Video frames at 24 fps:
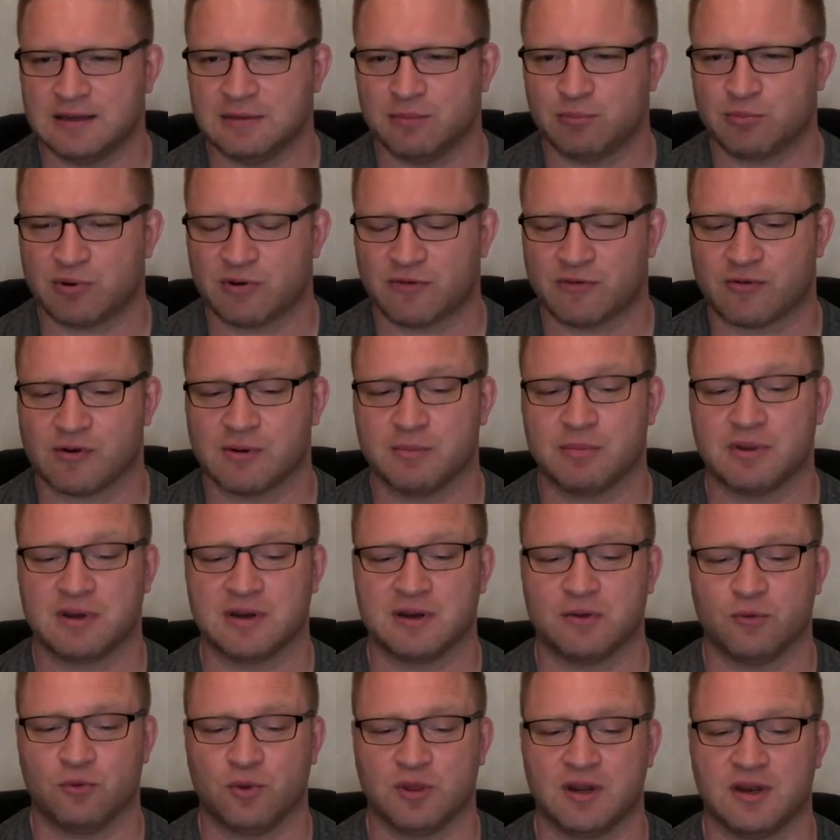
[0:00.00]
Preferably
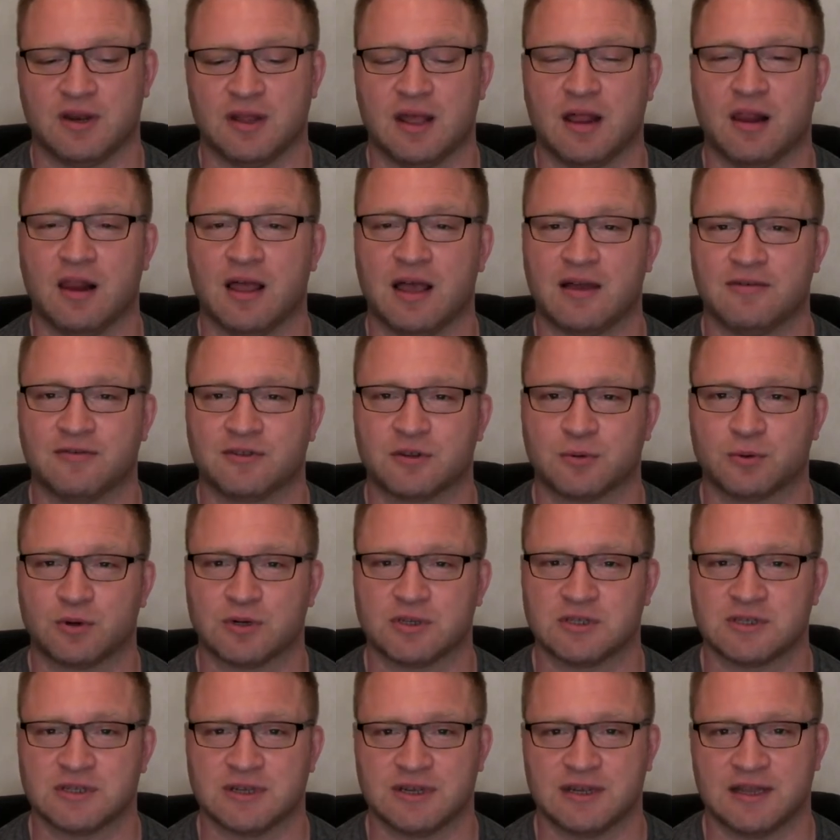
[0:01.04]
with an L
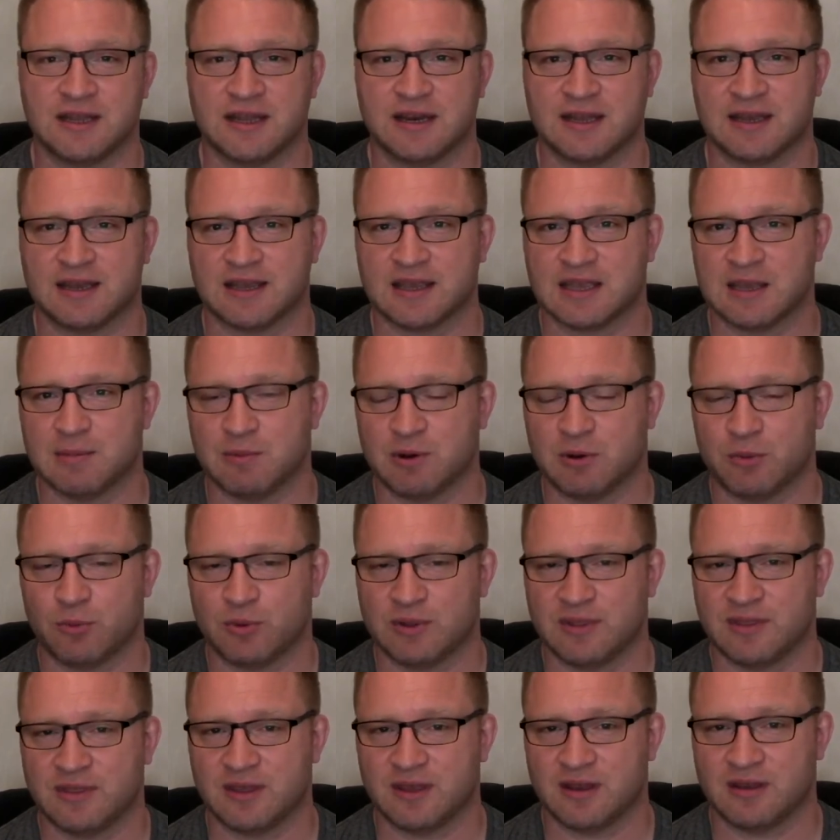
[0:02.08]
afterwards, and then I came up
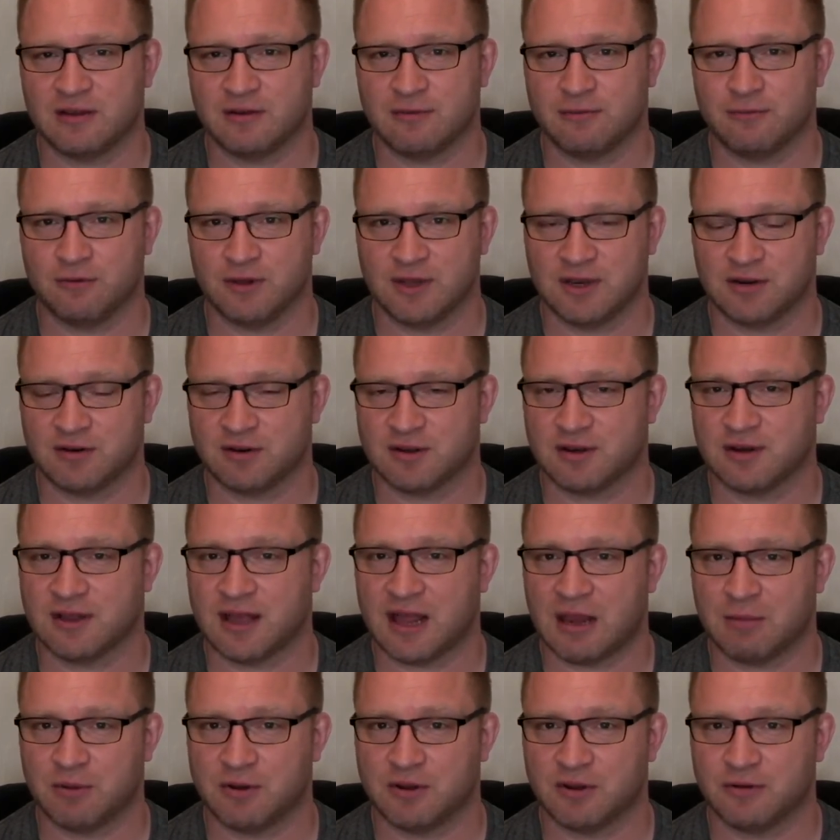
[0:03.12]
with Valerian
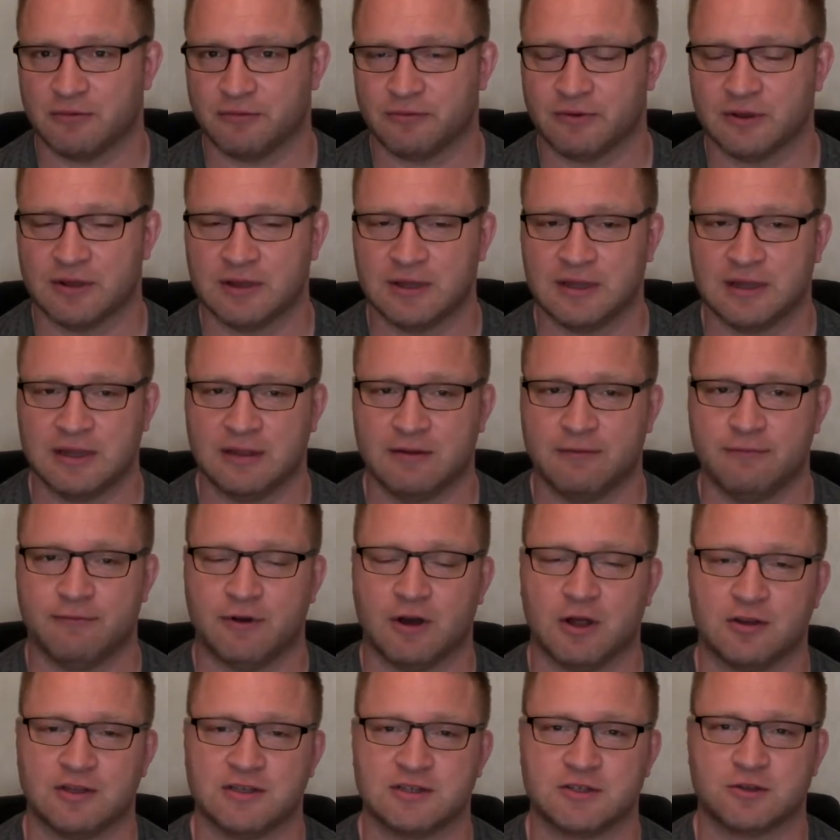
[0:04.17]
Albanov.
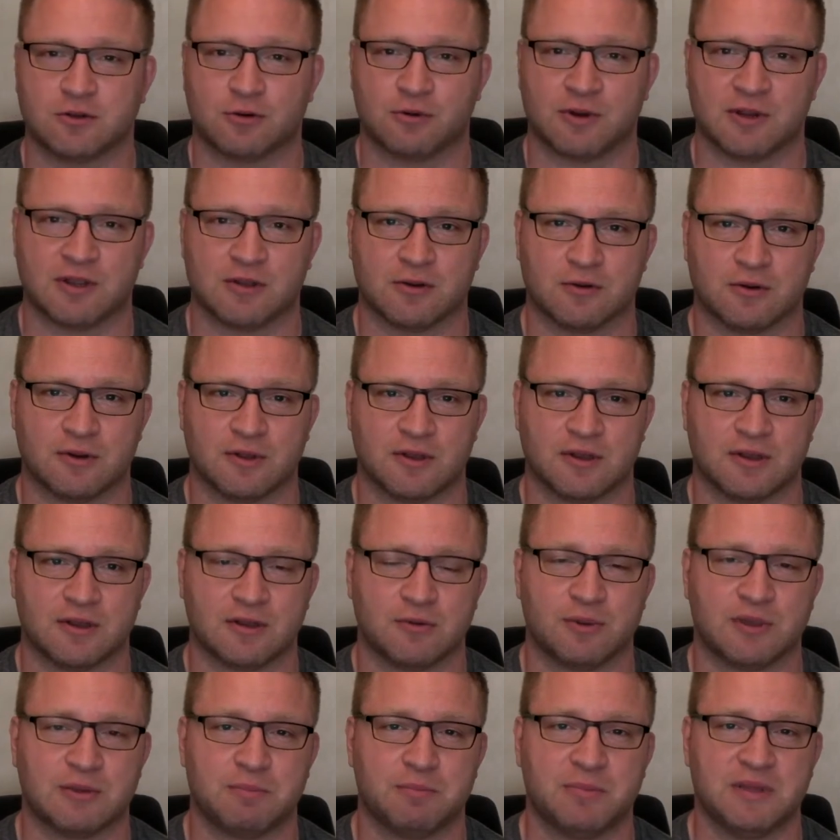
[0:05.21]
Found his story on the
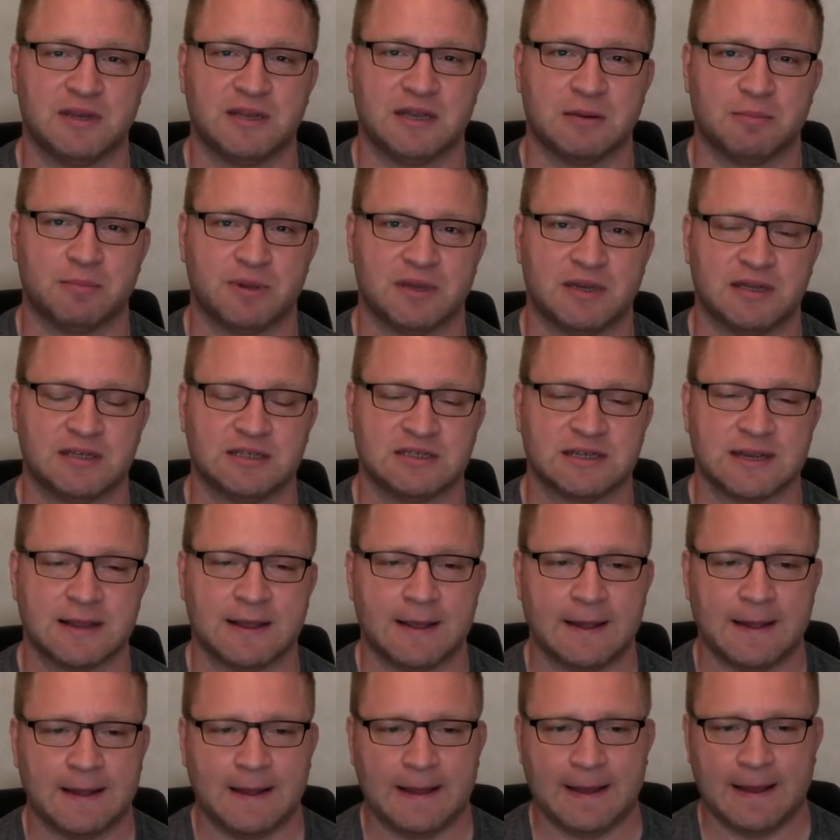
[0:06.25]
Wikipedia page,
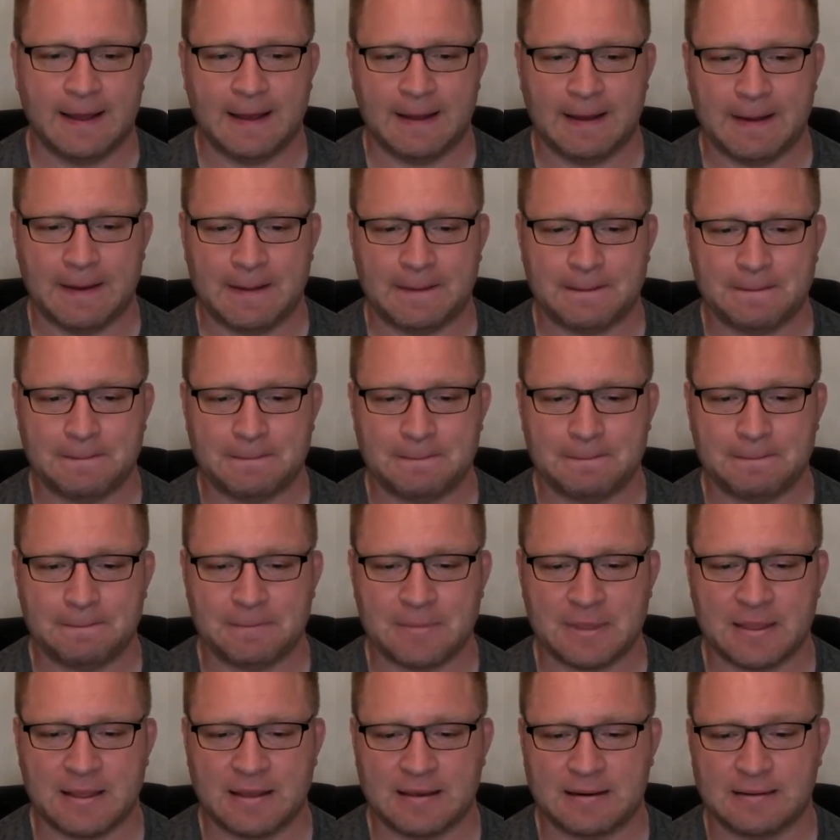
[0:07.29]

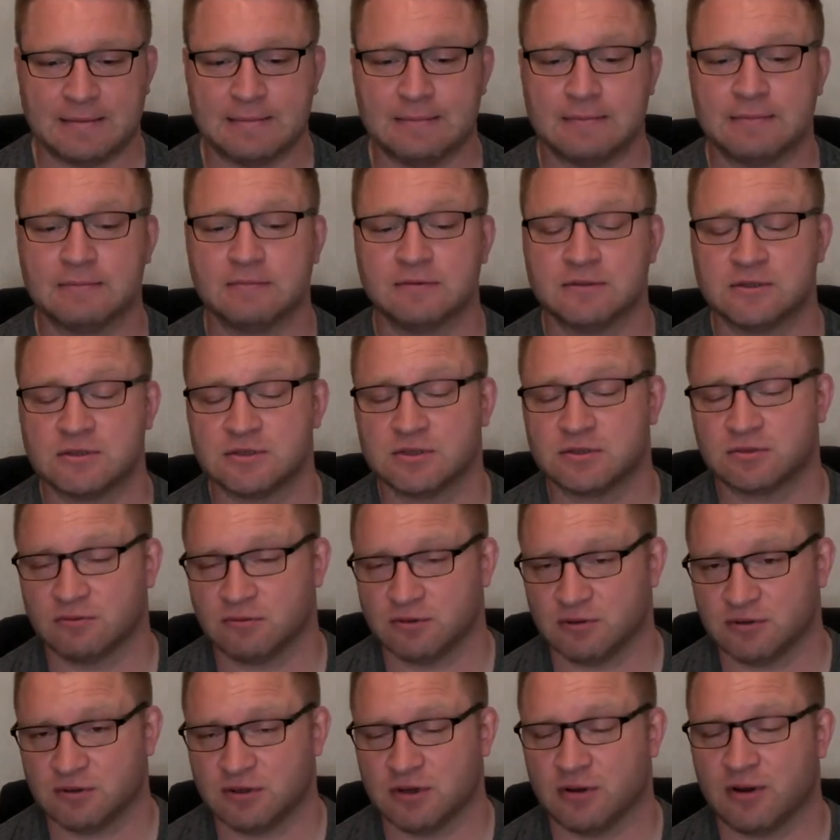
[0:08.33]
and
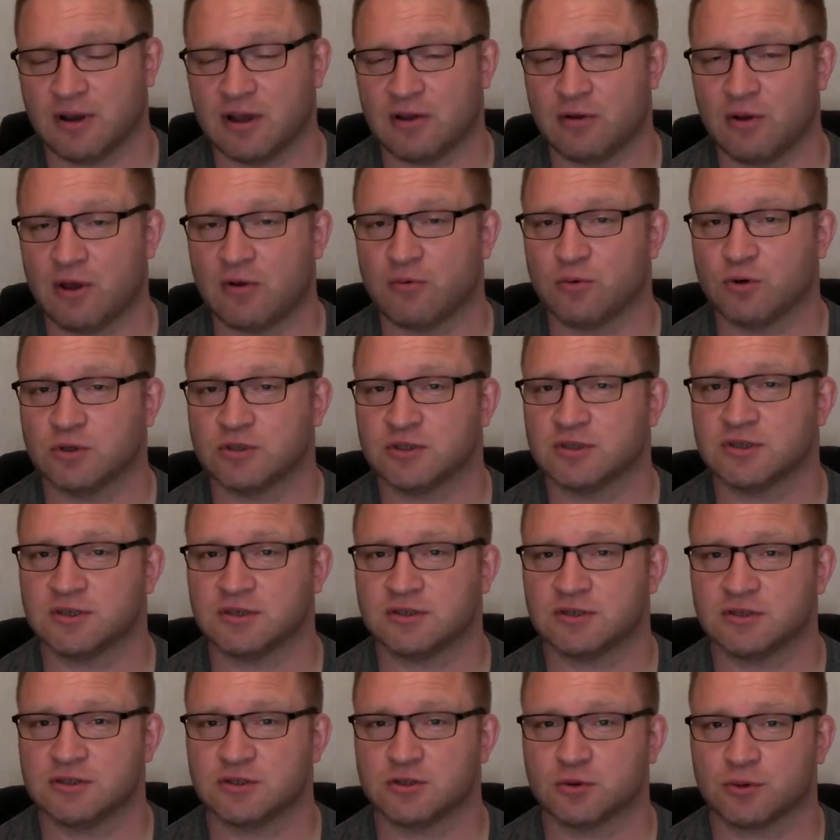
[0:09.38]
I wrote
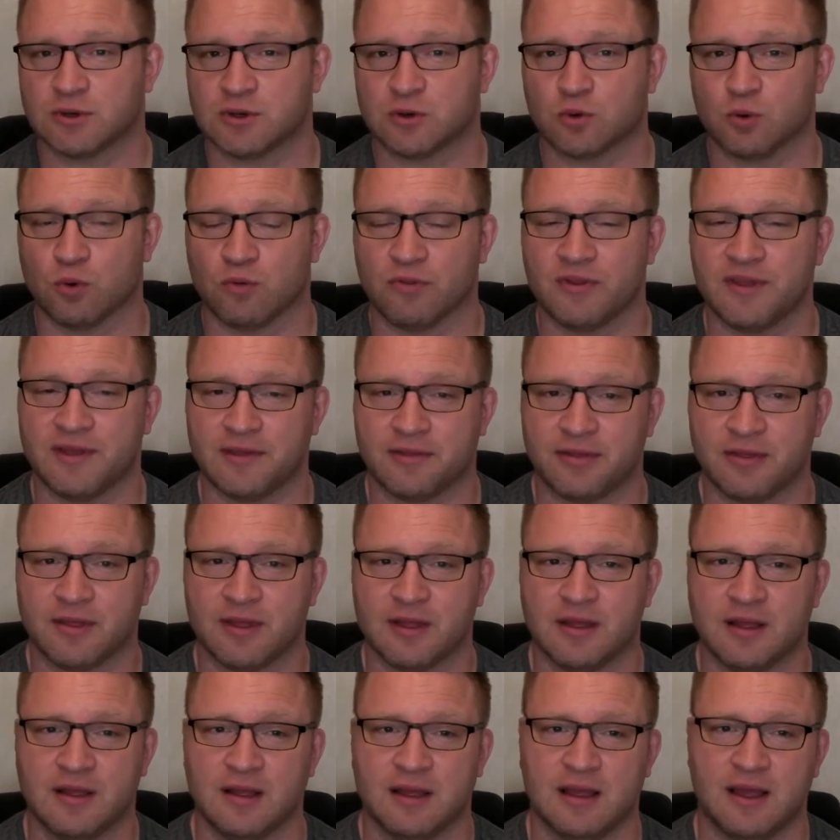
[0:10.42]
the story called Death
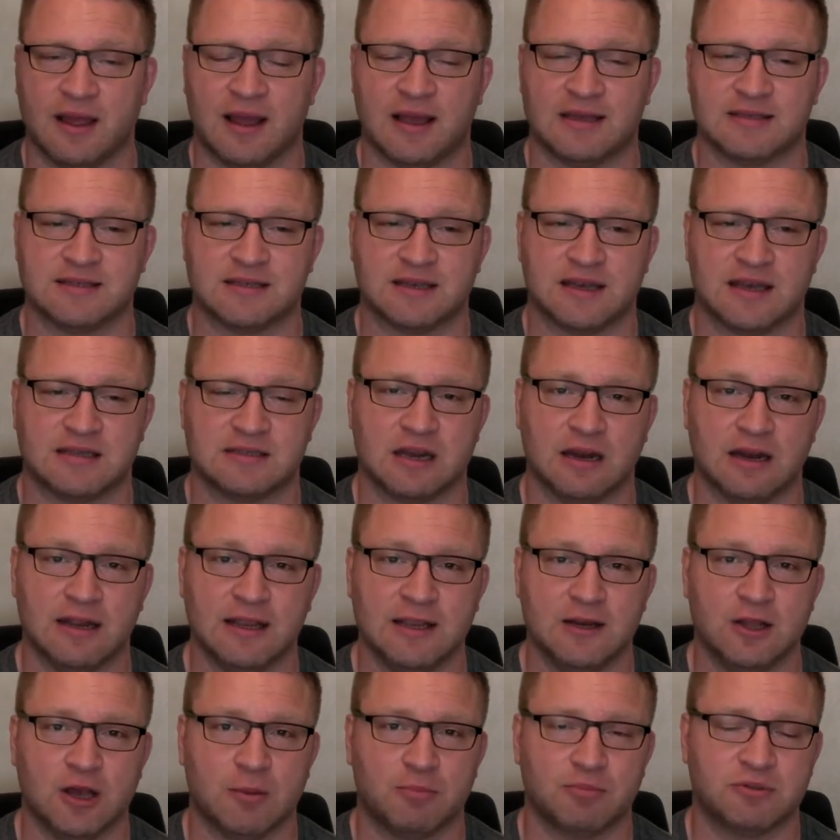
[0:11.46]
as a
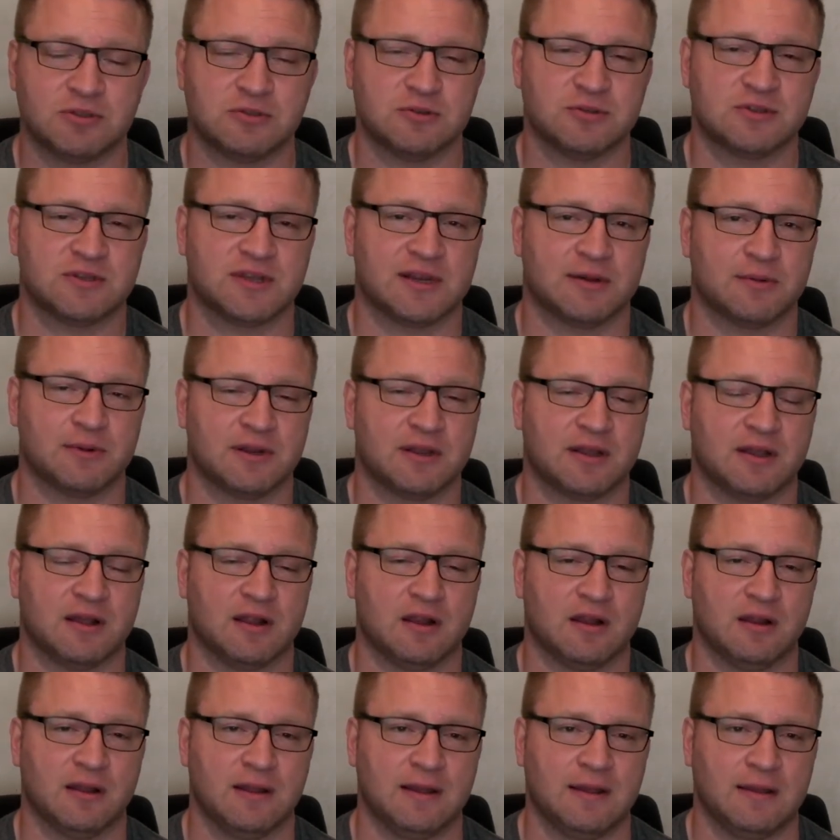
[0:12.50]
lead up to Stairway to
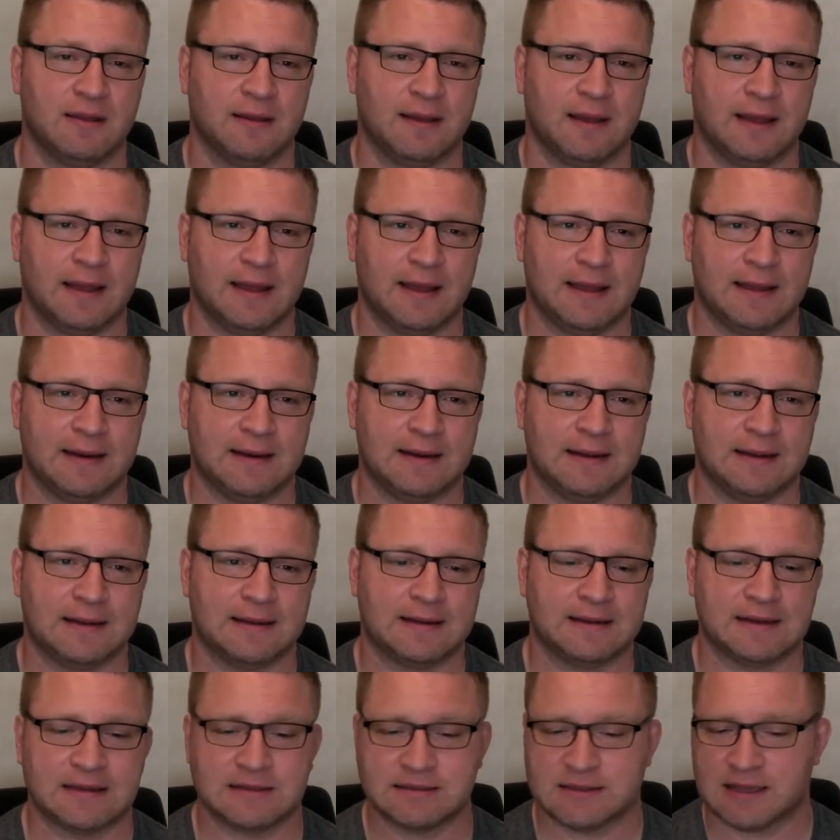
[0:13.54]
Hell, and
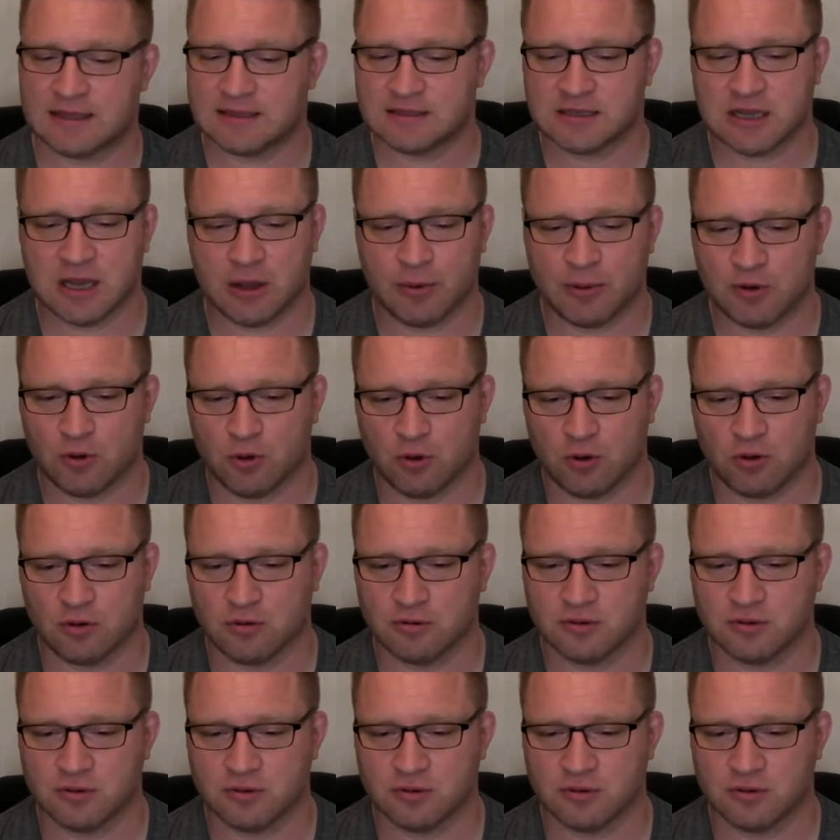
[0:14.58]
that's how it all